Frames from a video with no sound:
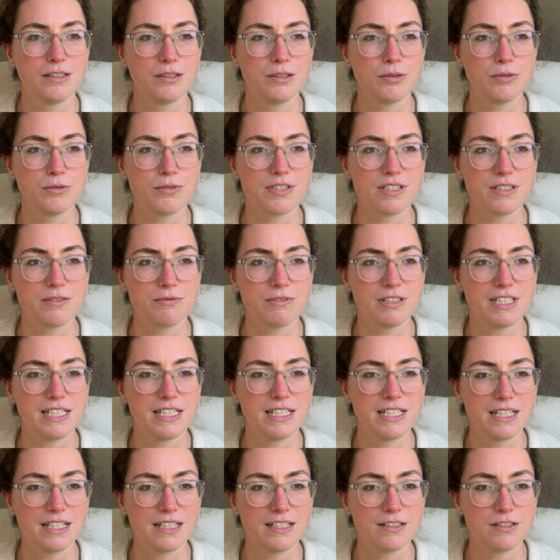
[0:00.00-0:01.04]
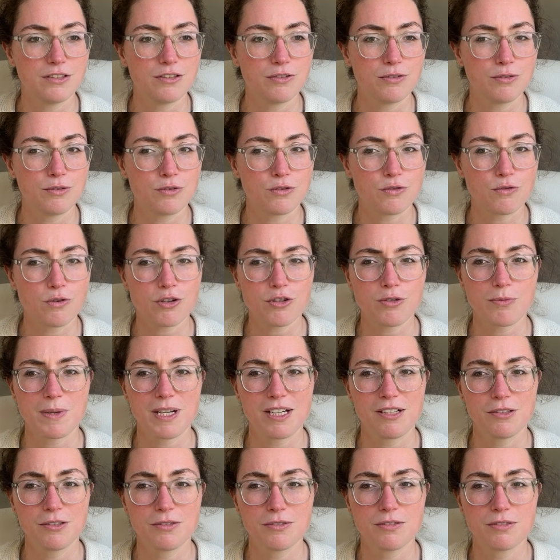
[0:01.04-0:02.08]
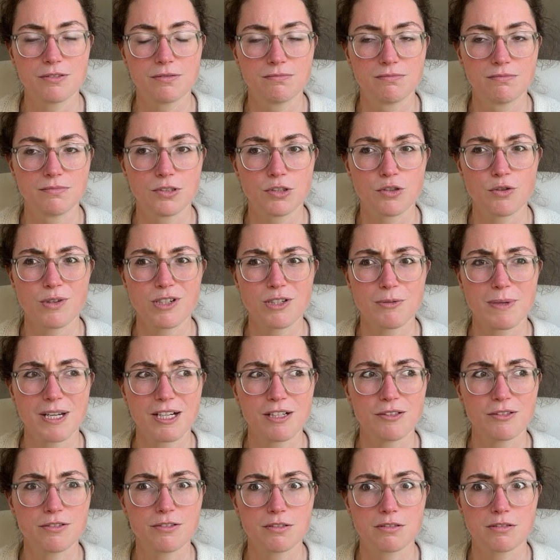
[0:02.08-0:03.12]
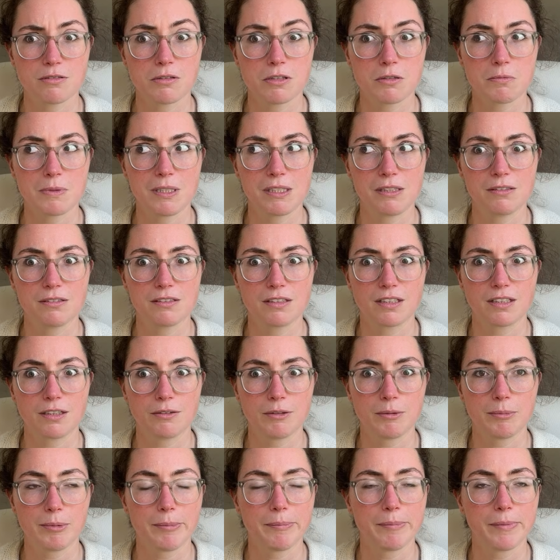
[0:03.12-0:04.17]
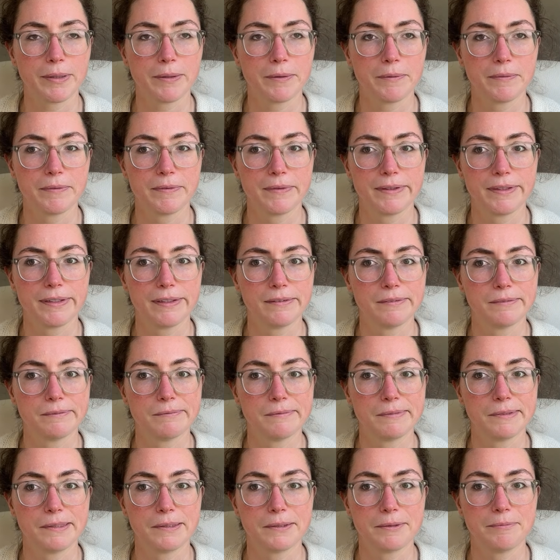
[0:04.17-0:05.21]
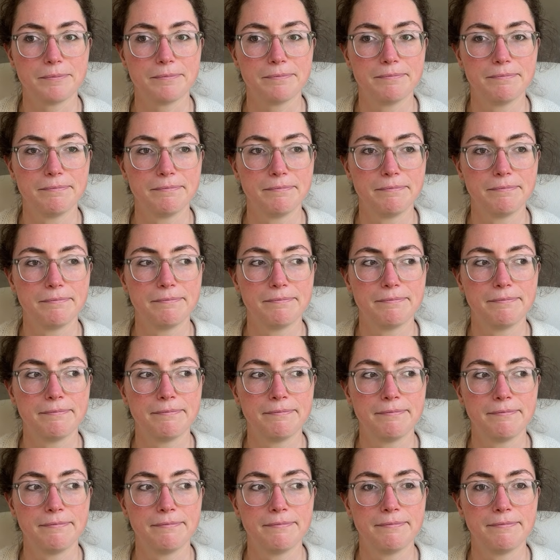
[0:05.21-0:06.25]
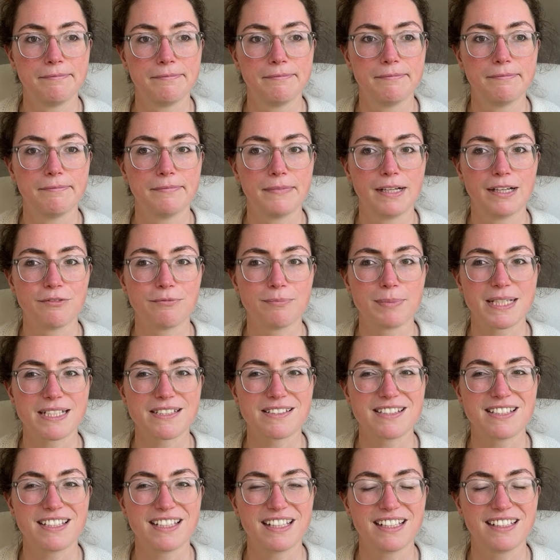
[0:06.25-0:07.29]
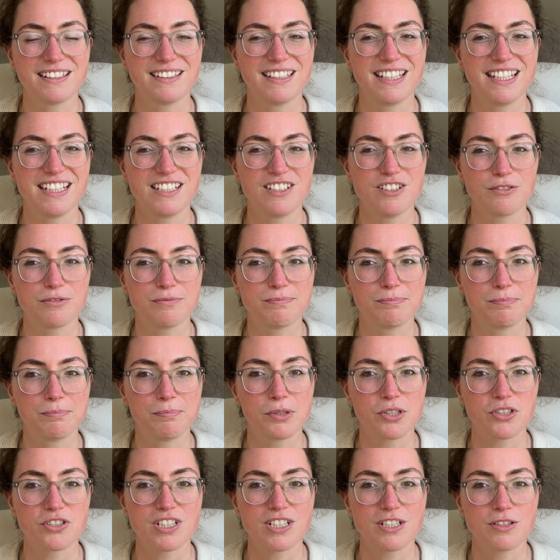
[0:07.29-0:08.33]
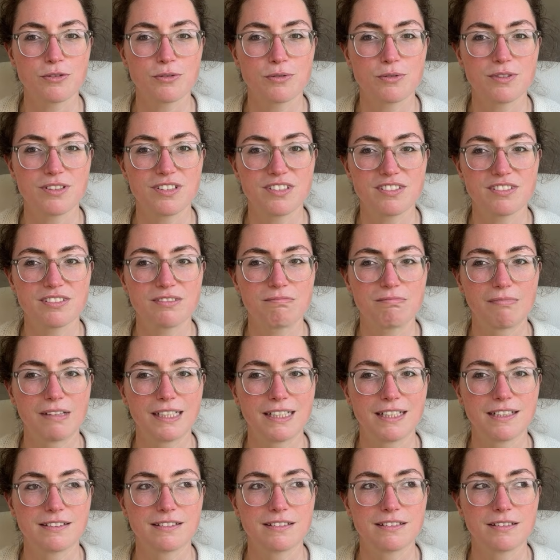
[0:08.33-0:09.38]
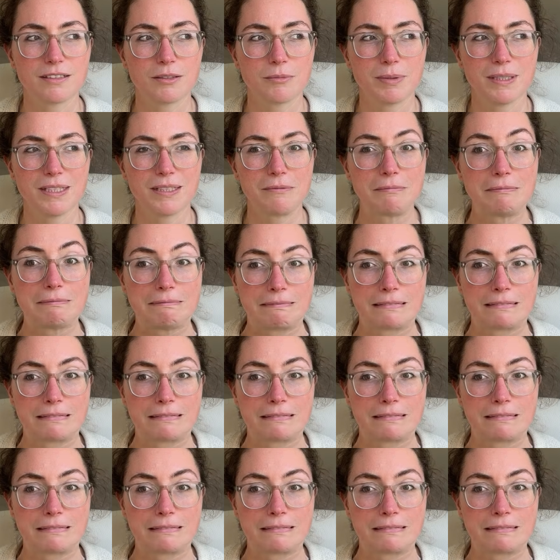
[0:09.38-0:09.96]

who's really into squishmallows. I can't remember. I've passed the age of plushy toys, I guess, a bit.